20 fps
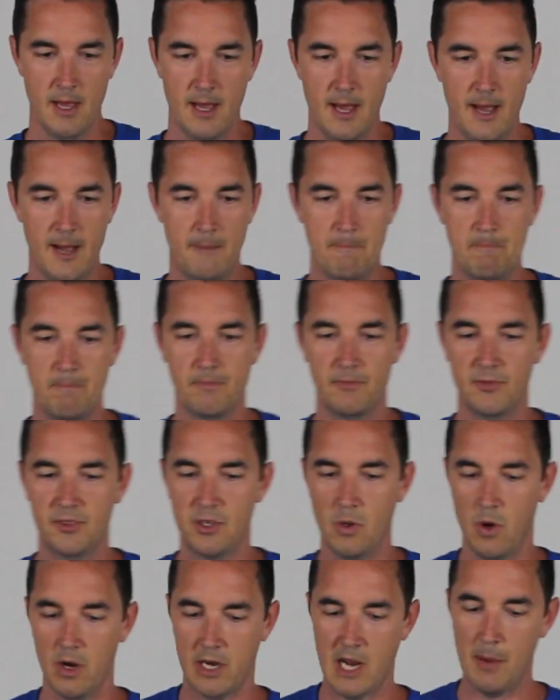Um,
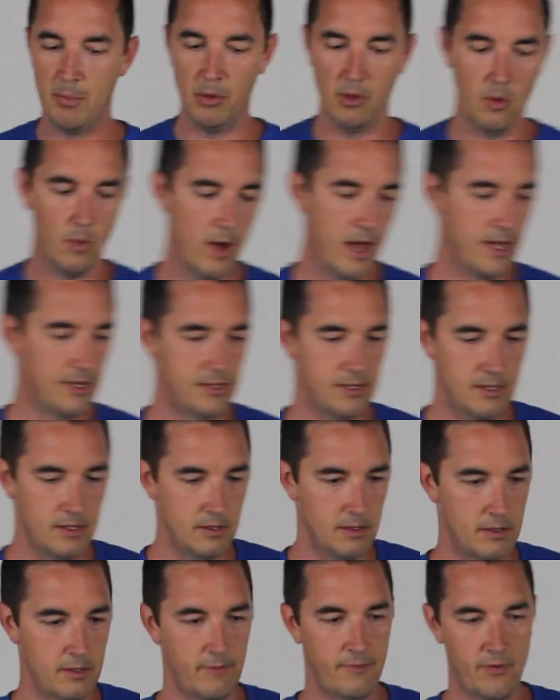so a couple of ways
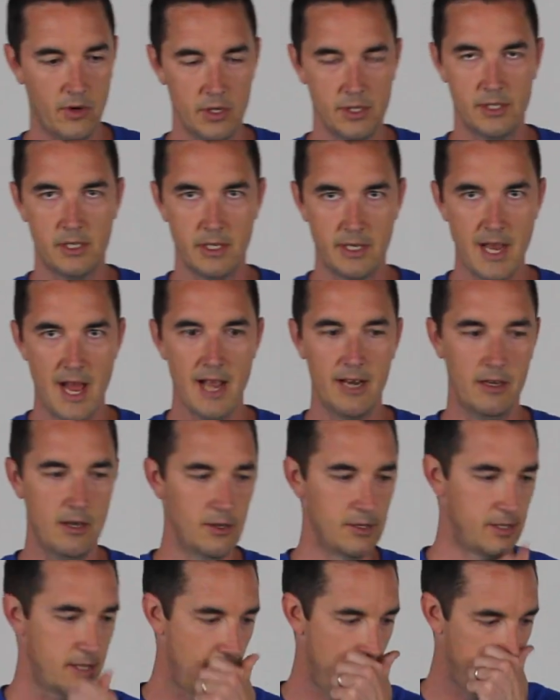to first
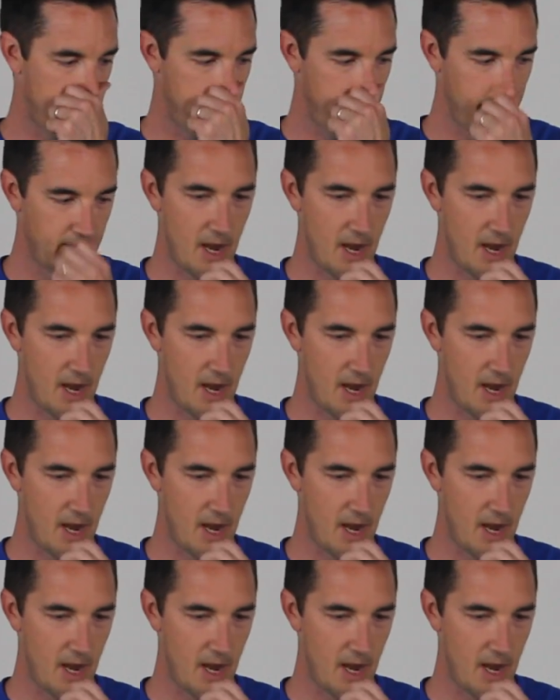diagnose that.